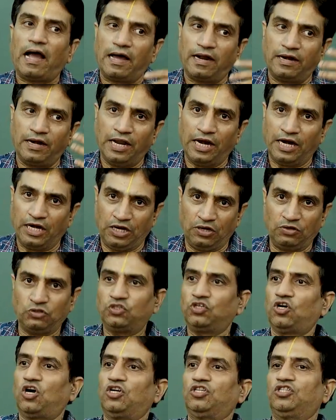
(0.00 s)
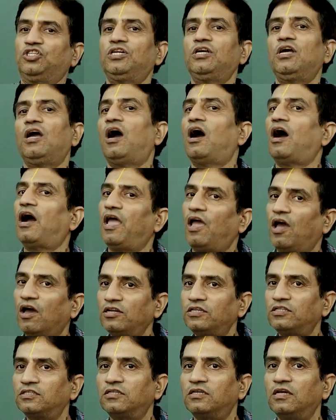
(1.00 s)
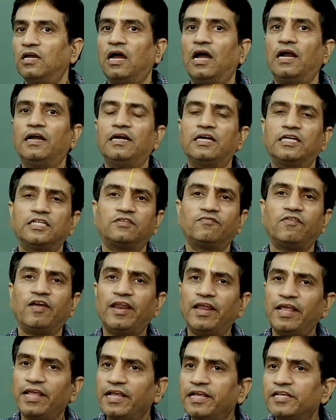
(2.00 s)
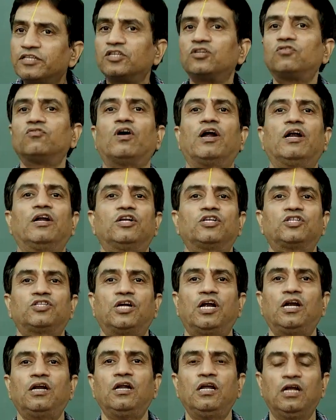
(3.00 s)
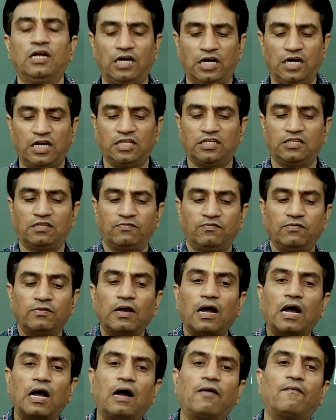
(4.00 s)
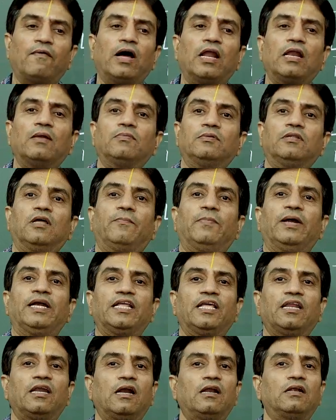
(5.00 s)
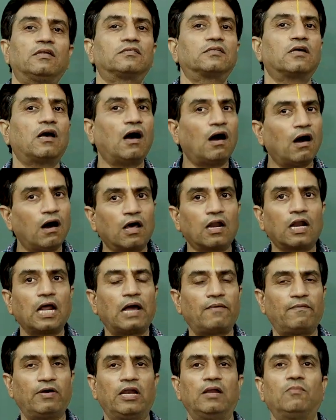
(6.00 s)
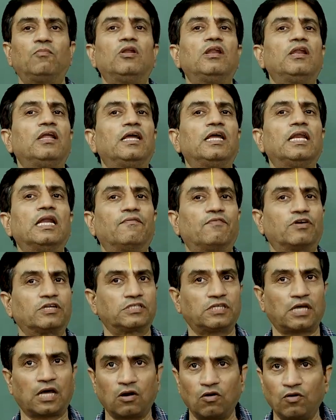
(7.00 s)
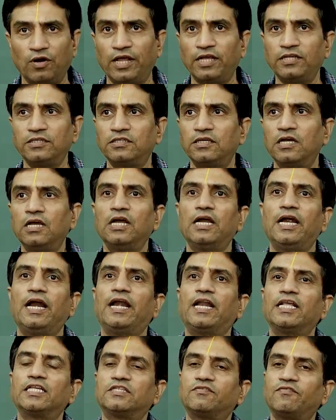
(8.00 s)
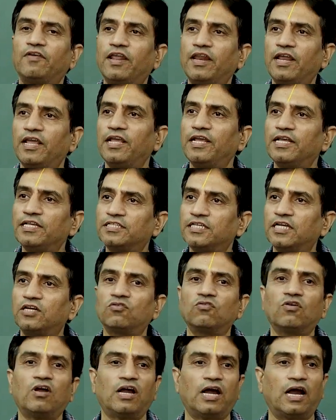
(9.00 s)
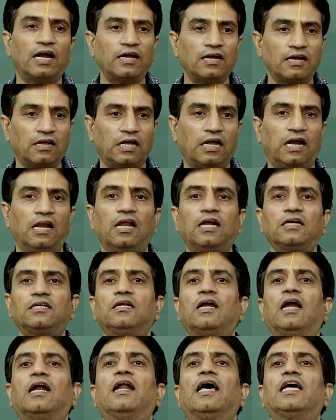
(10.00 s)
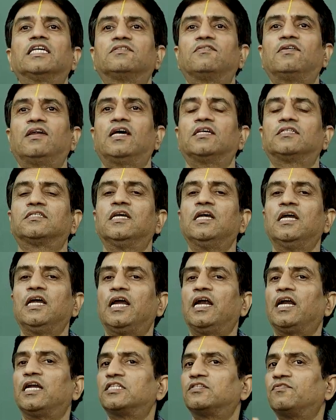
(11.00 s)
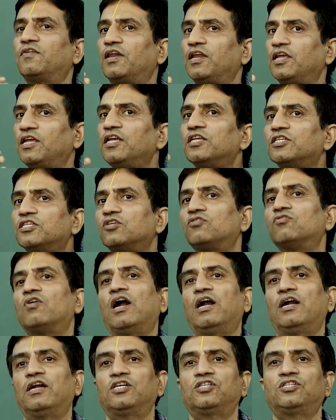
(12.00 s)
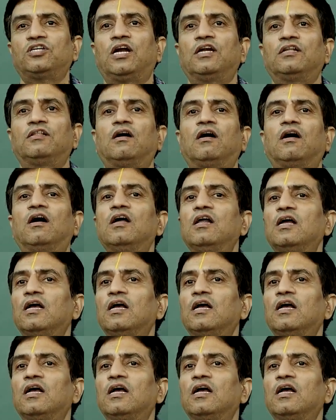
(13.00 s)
negative charged ions, and it is very easy to understand. It is the materials are available in our surroundings. It is very easy to collect, and as well as it is very easy to understand the